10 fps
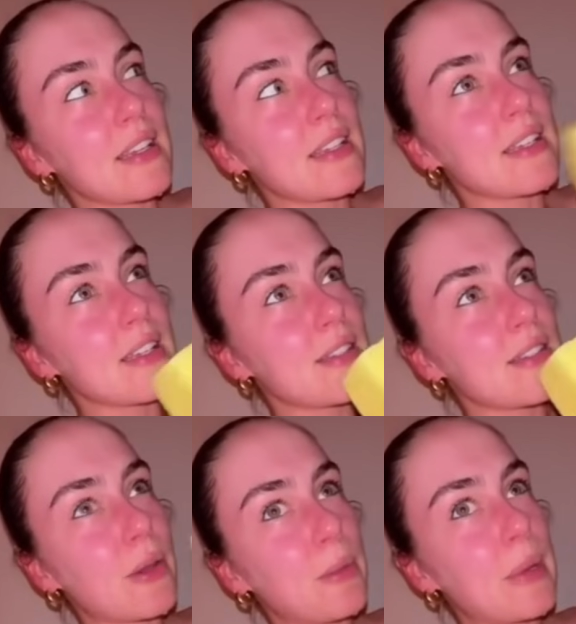is it a
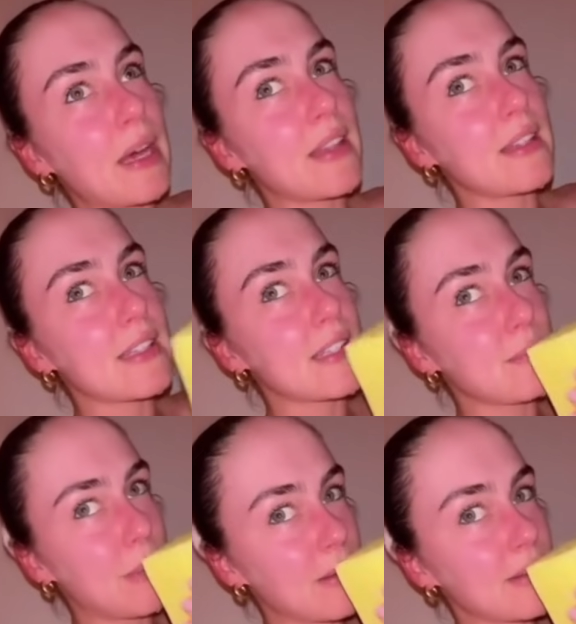soap bar that
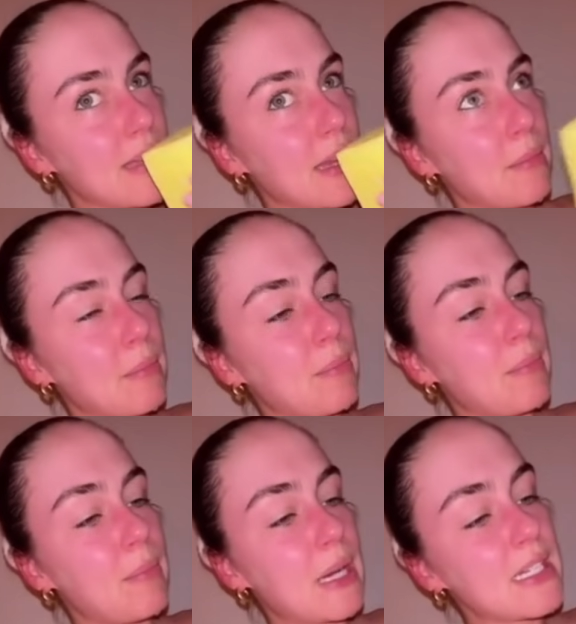smells like
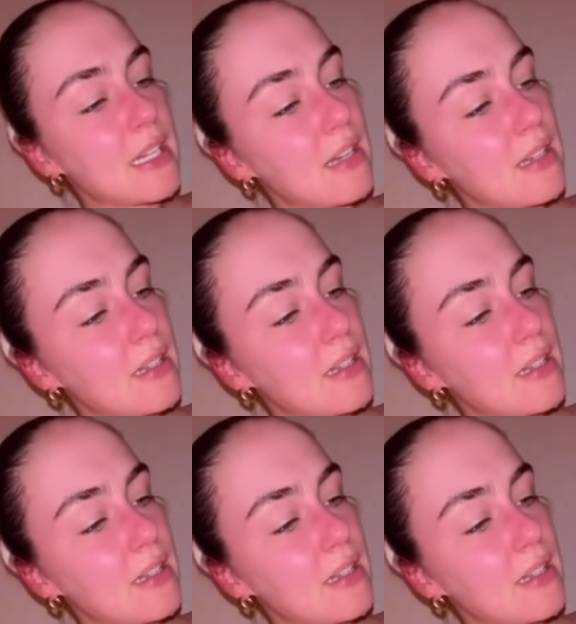butter?